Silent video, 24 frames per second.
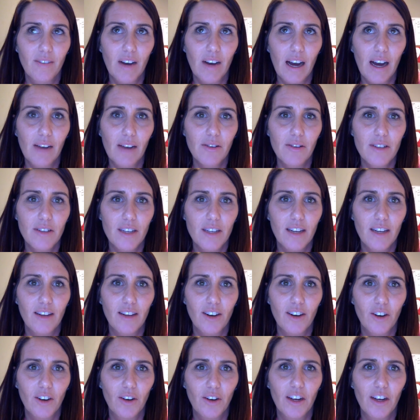I was sitting
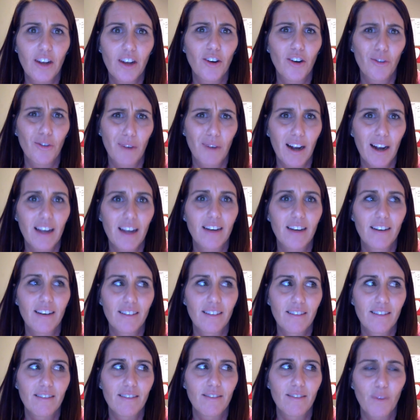there going, "You're right.
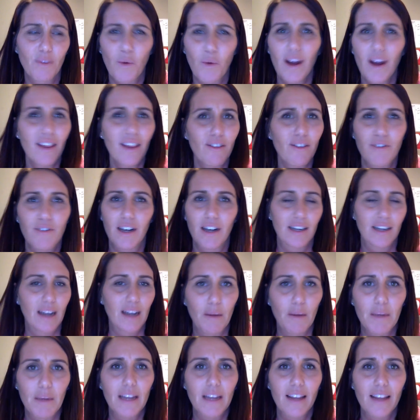Why the fuck
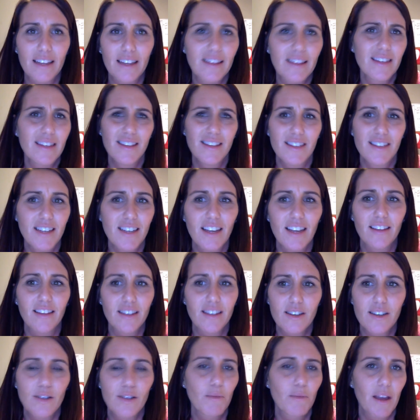not me? Like, this is it.
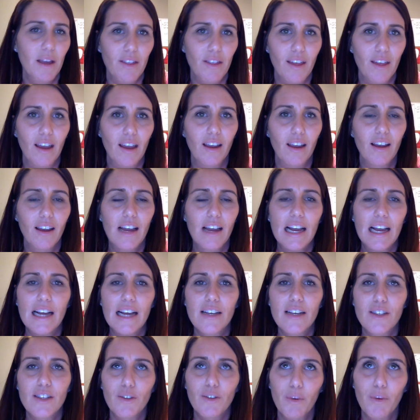This is my thing."
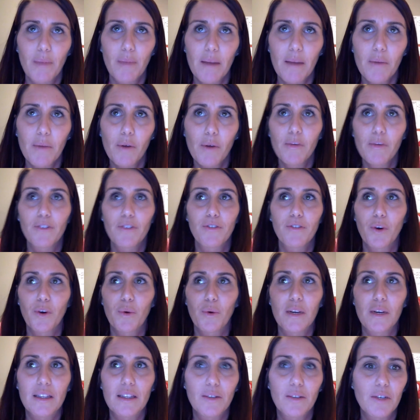So from that moment
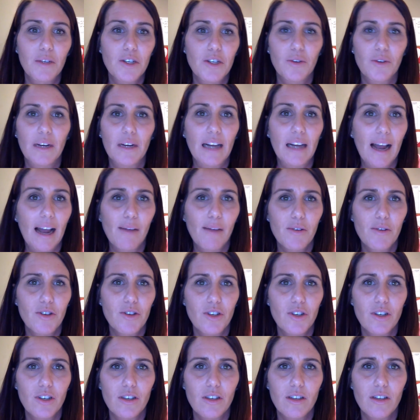forward at the retreat, I was
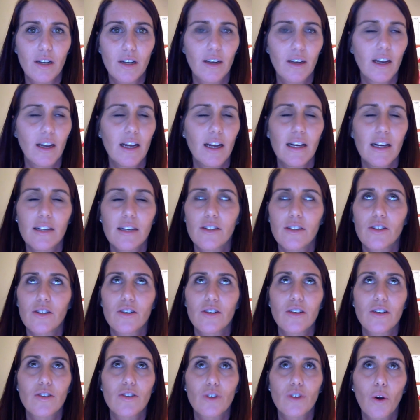just
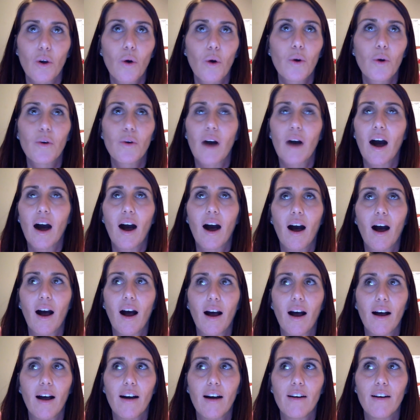in total
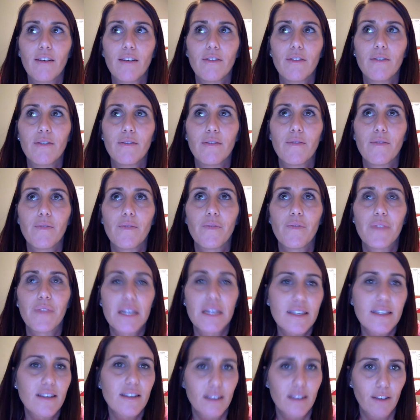awe of,
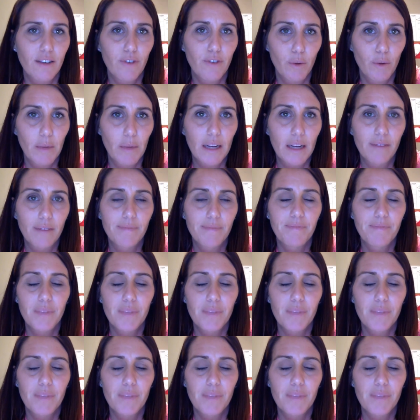this is it for me.